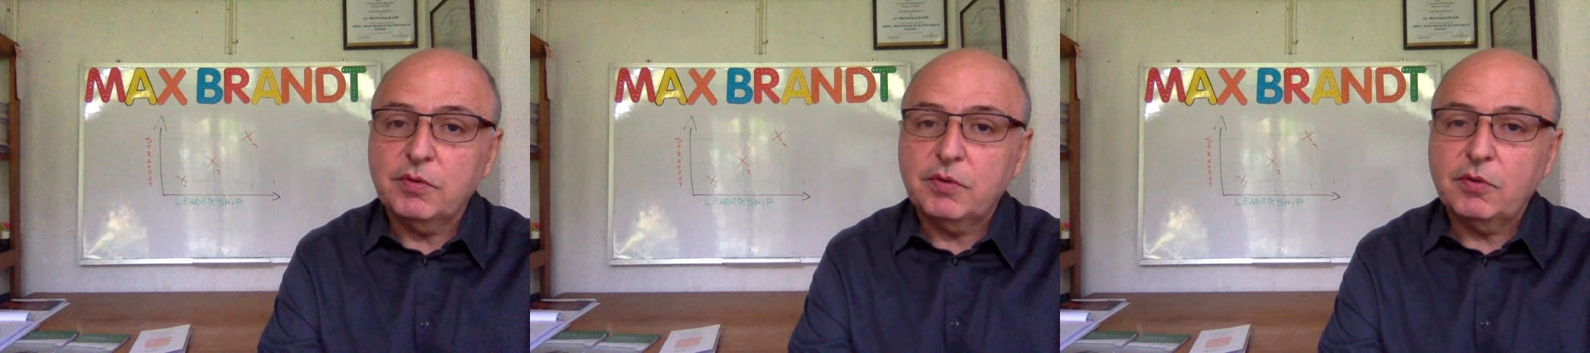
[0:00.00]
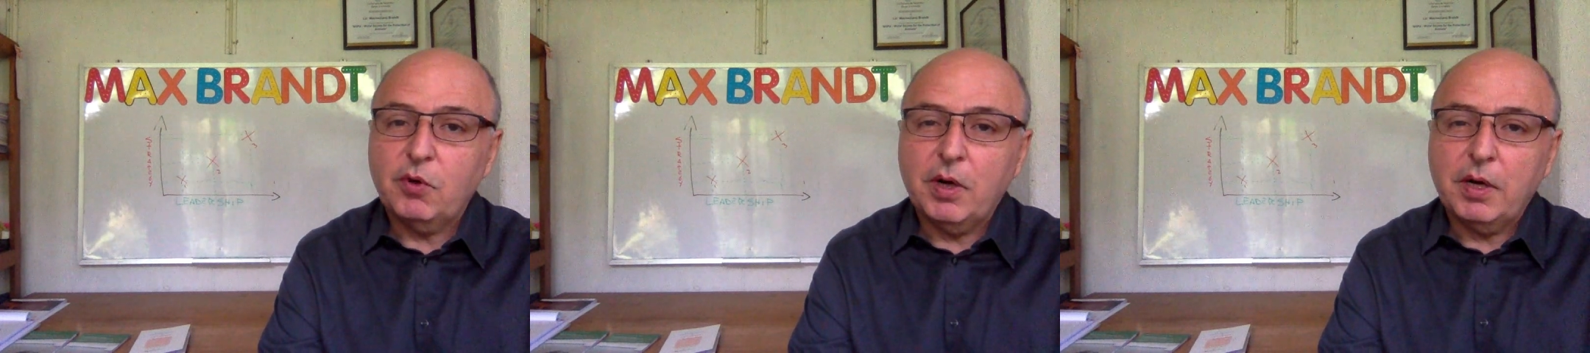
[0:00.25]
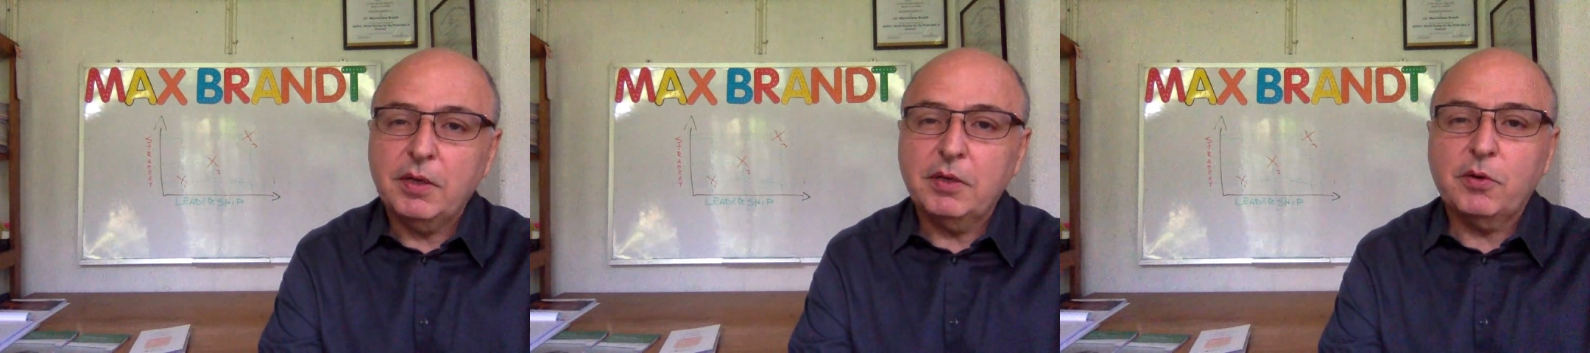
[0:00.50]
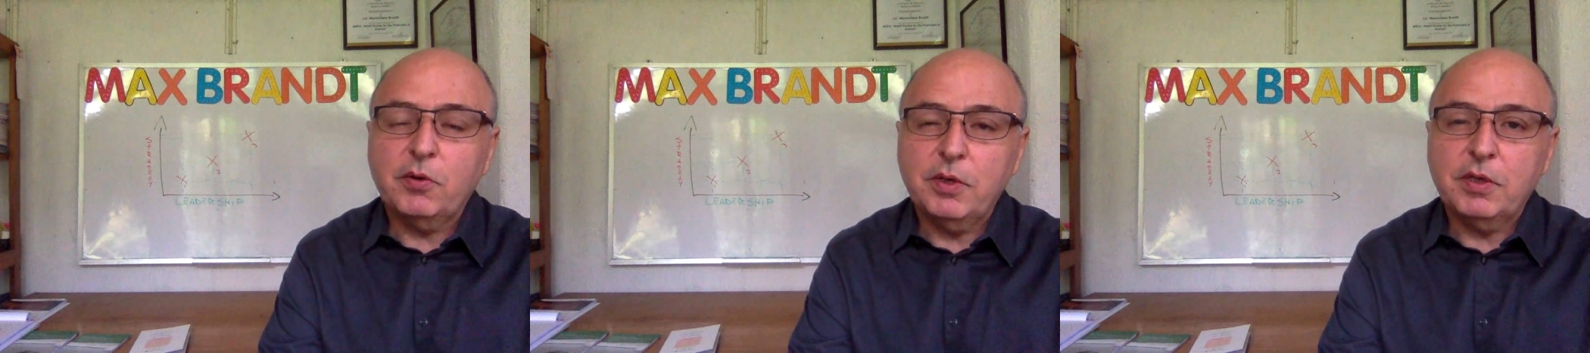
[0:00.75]
So our
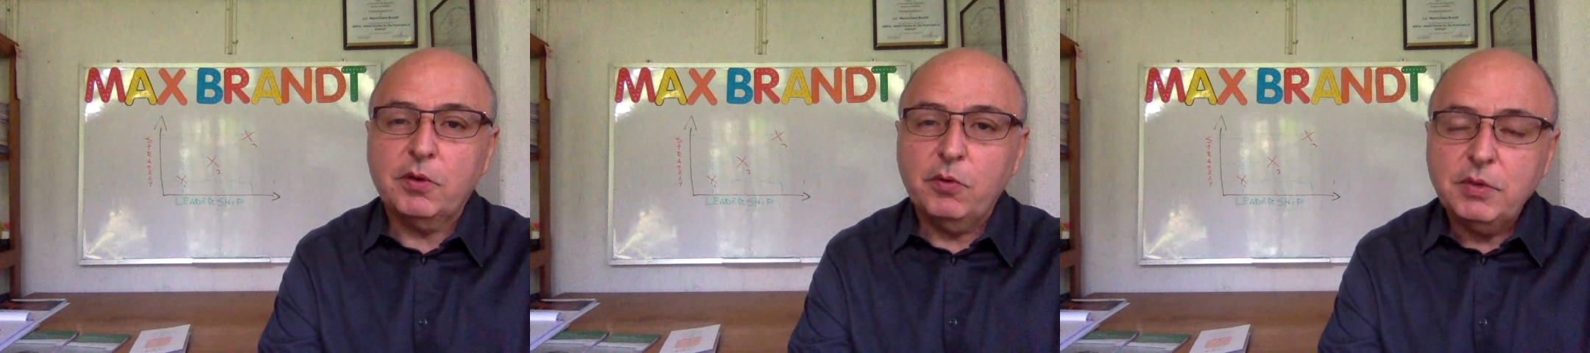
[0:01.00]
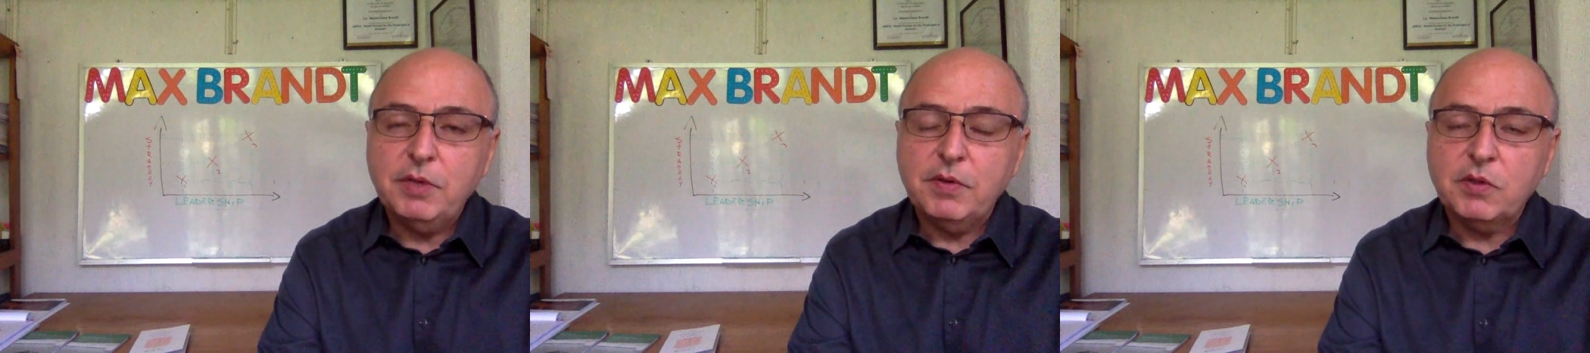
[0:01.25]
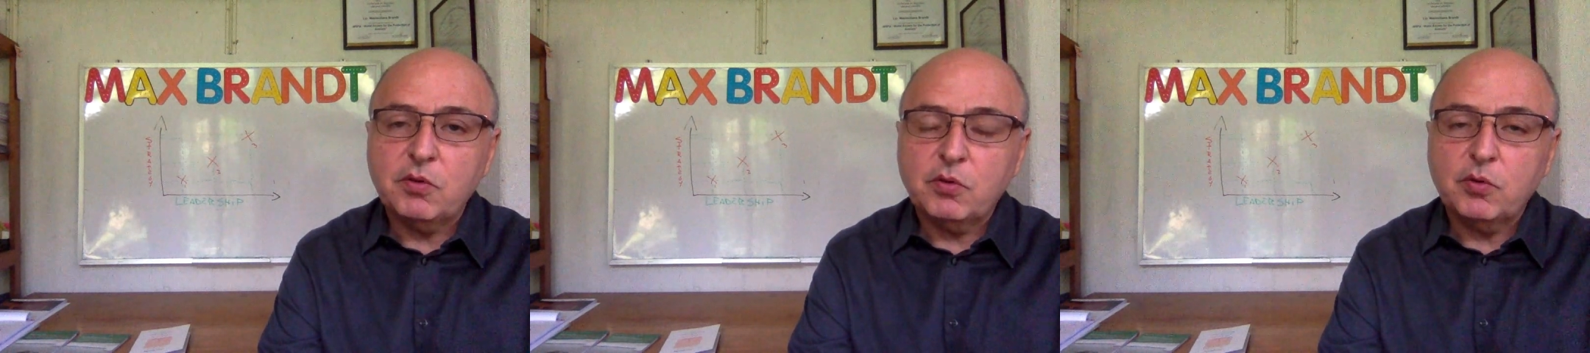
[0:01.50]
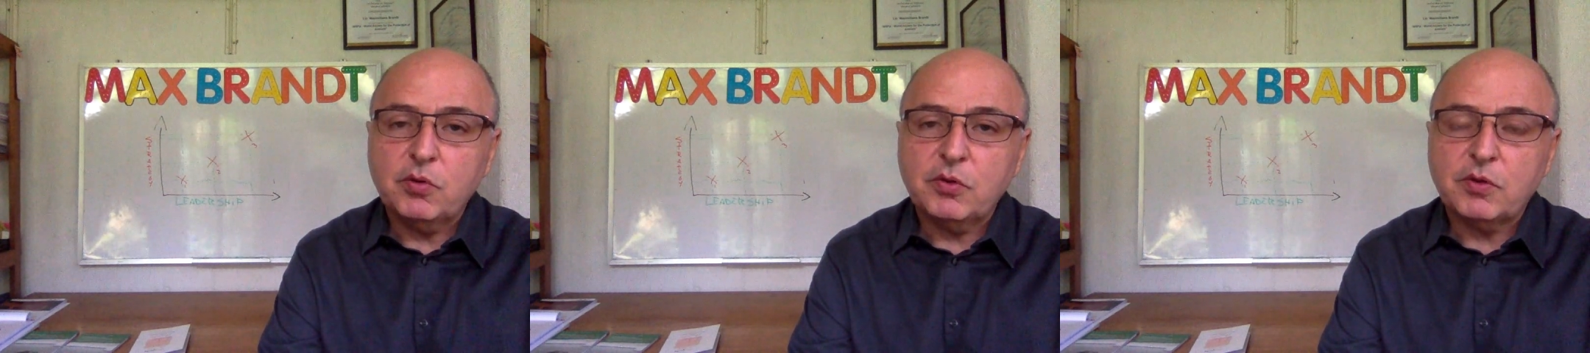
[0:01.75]
inclusive
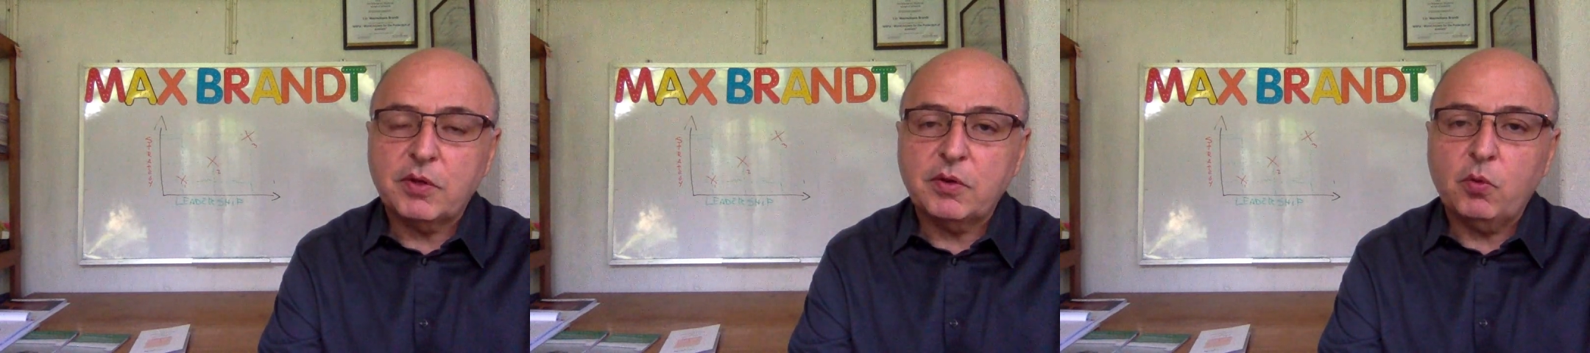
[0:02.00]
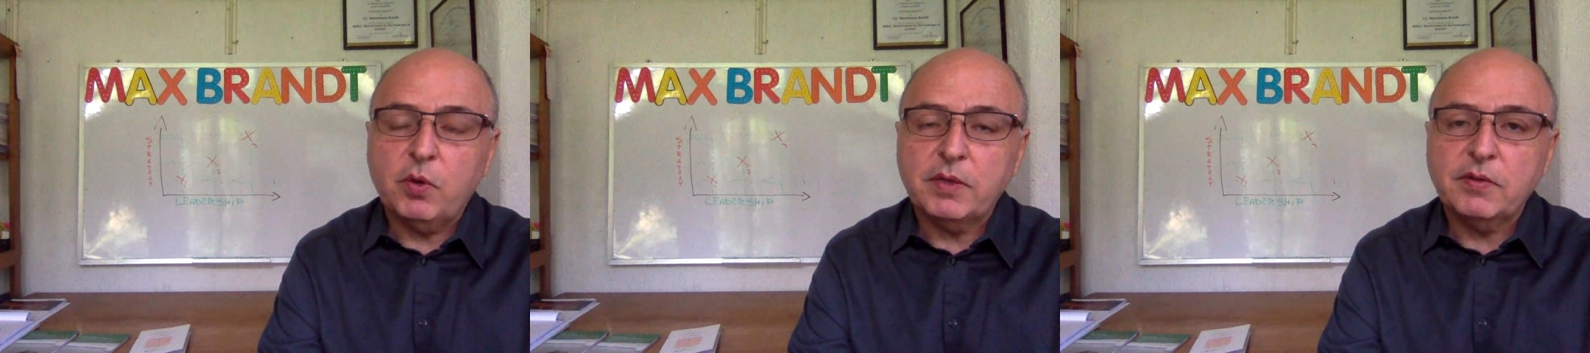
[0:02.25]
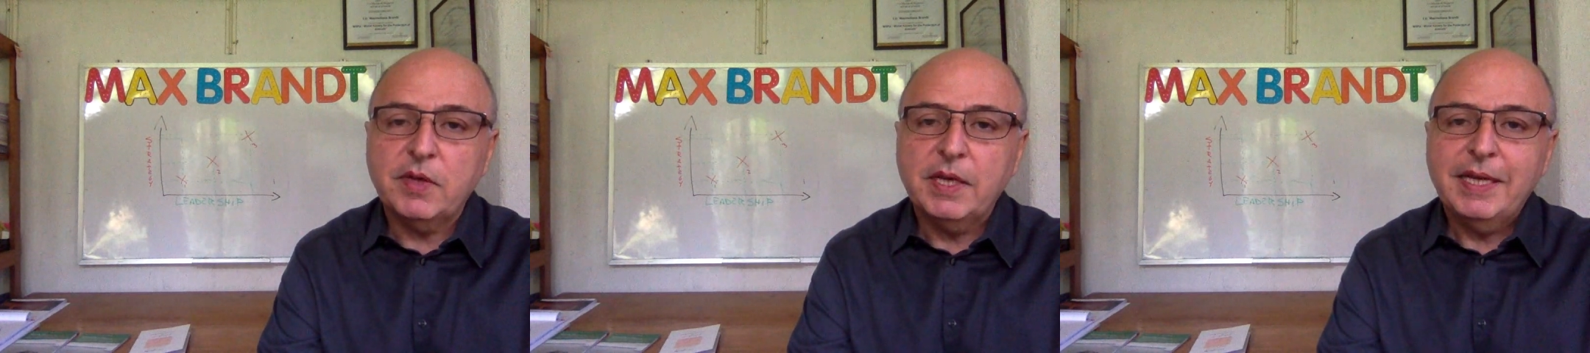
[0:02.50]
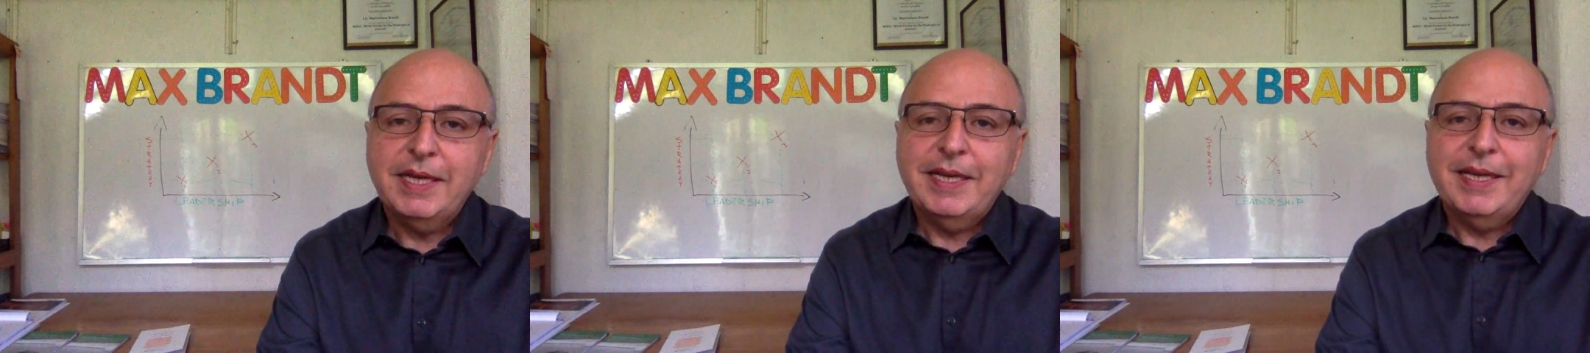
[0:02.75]
institutions are the ones
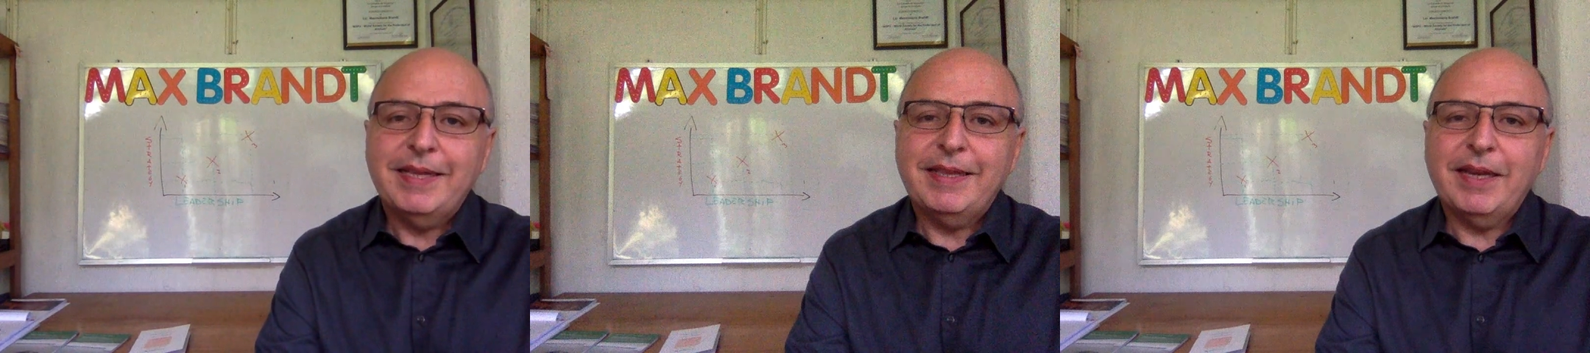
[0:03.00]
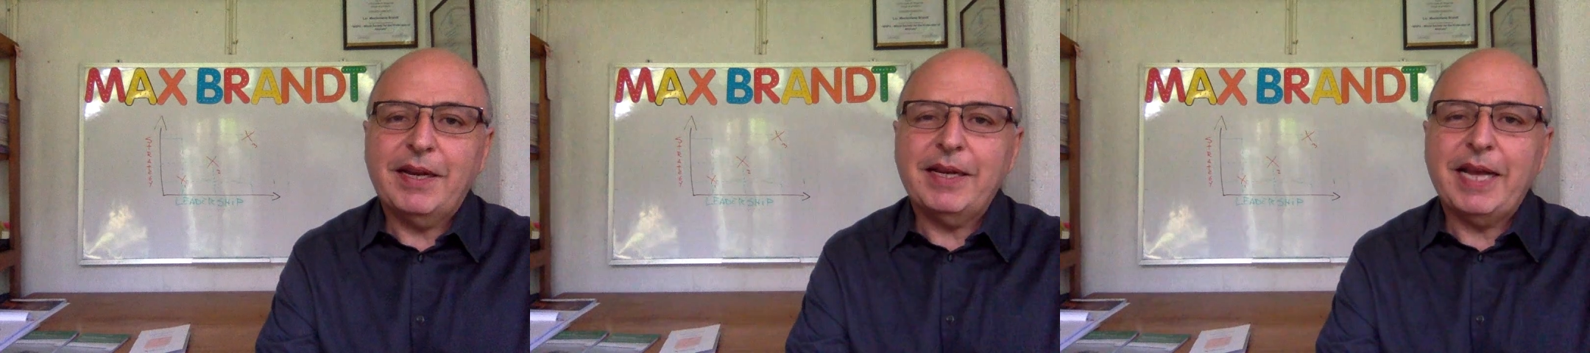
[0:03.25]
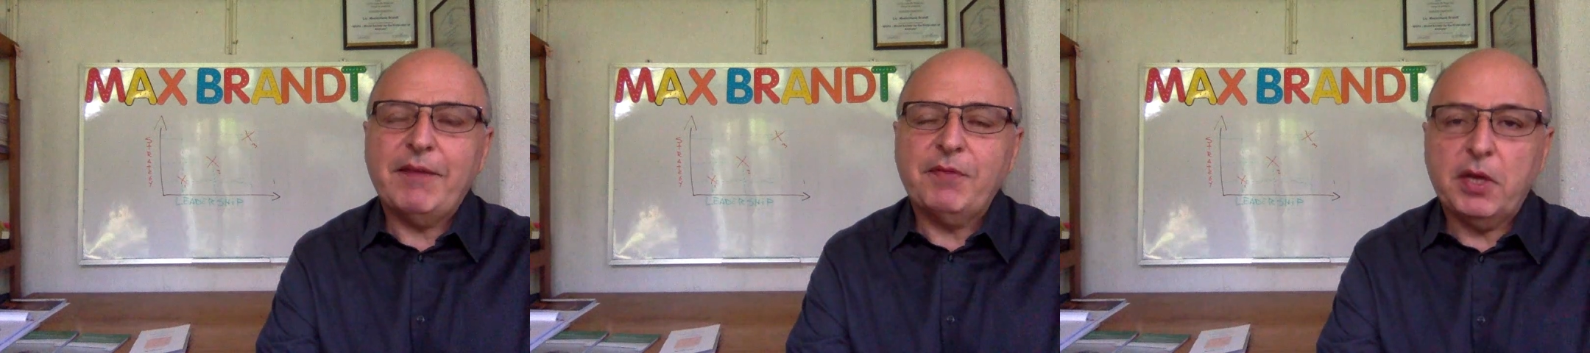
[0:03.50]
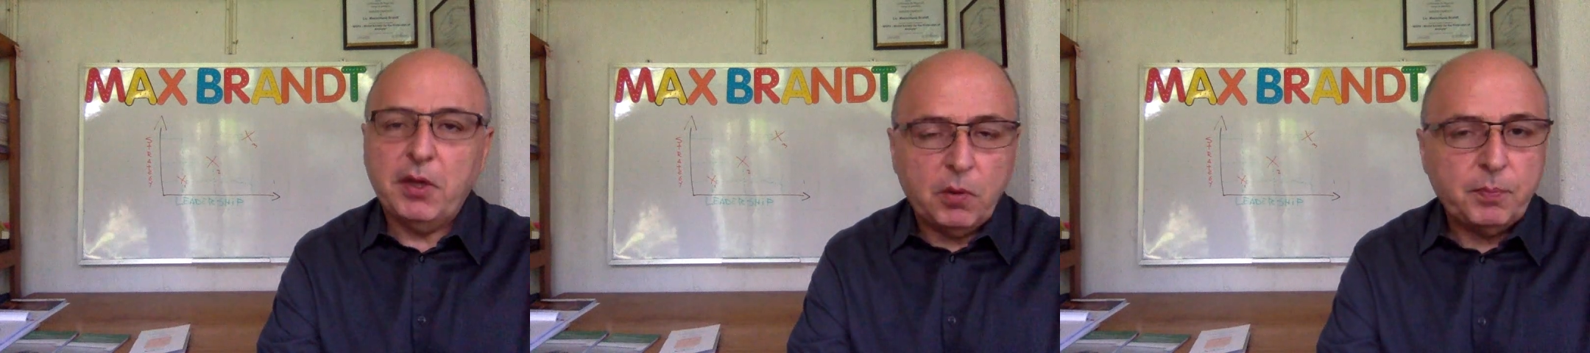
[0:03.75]
that have
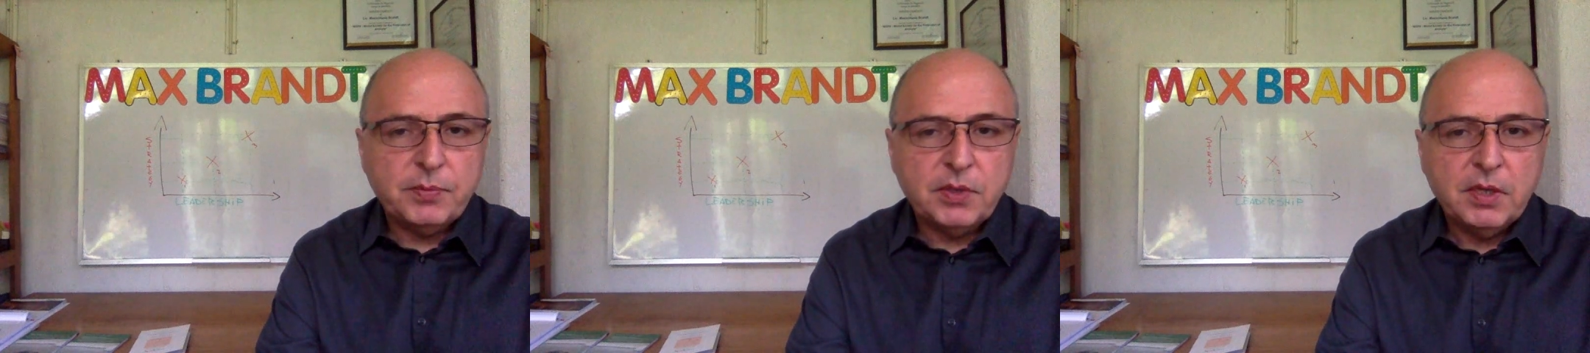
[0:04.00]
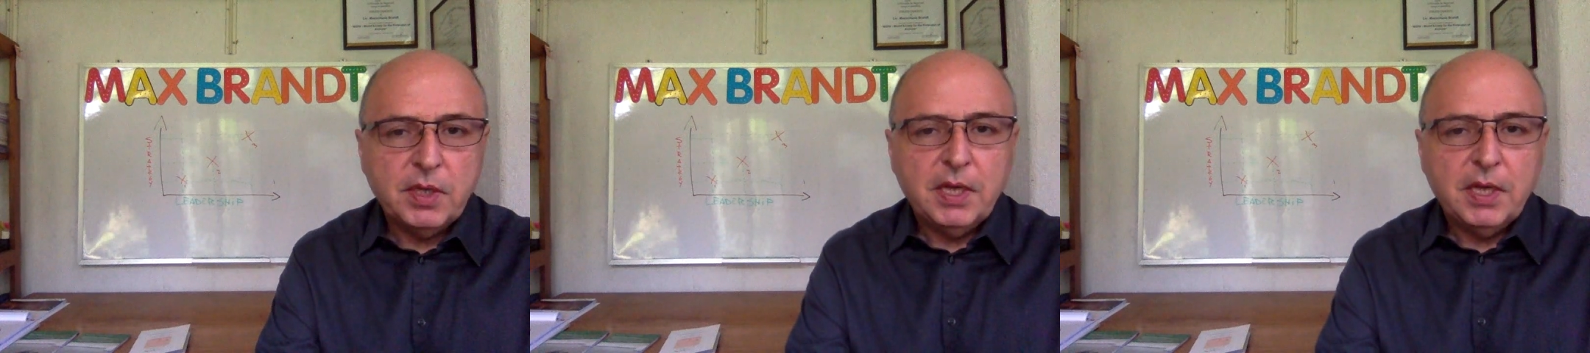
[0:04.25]
helped